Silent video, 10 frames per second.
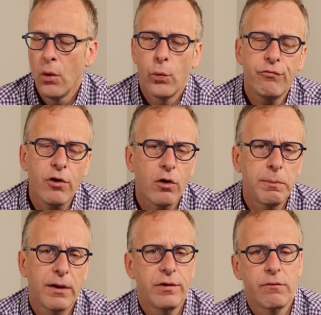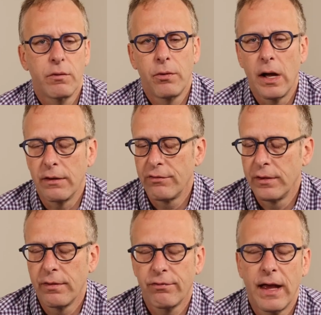We've talked about several products
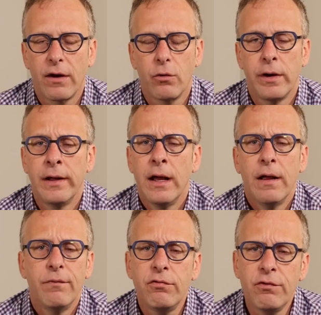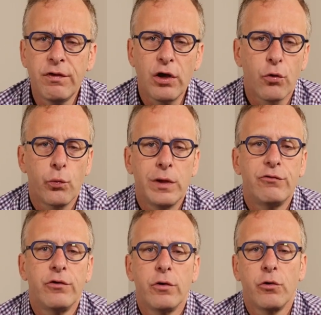into this category. This is the
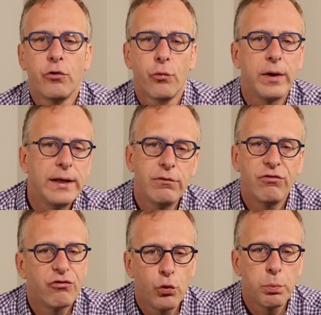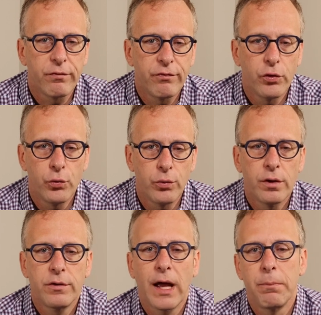original green superfood
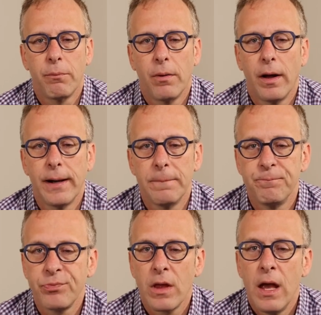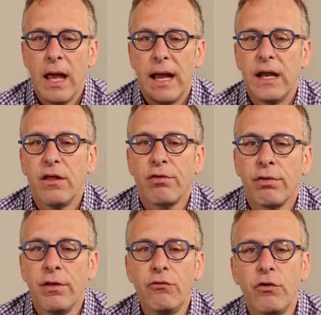type of product. It is
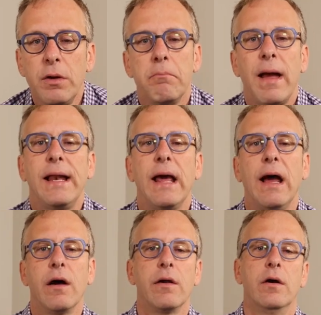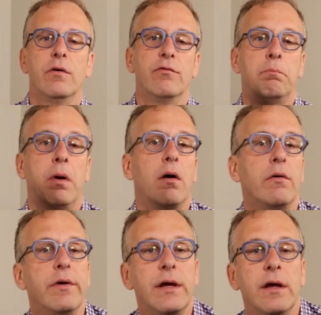essentially made out of
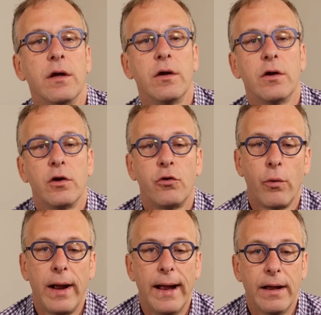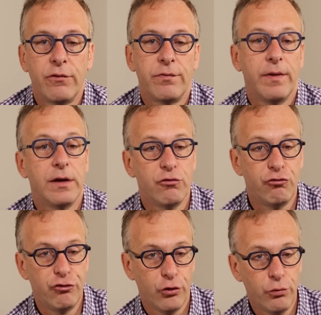barley grass that
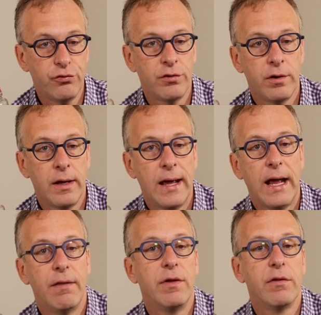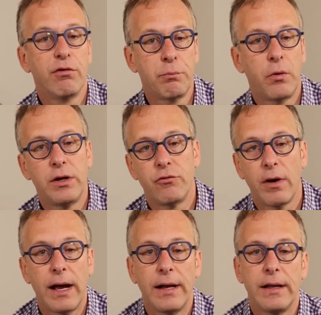is juiced and then spray
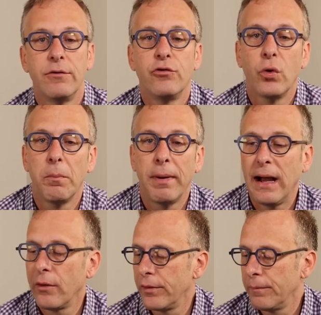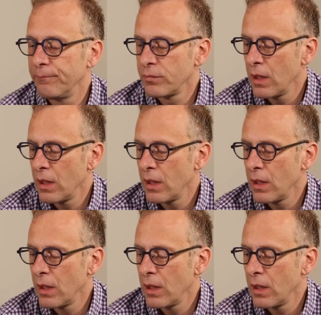dried into a powder.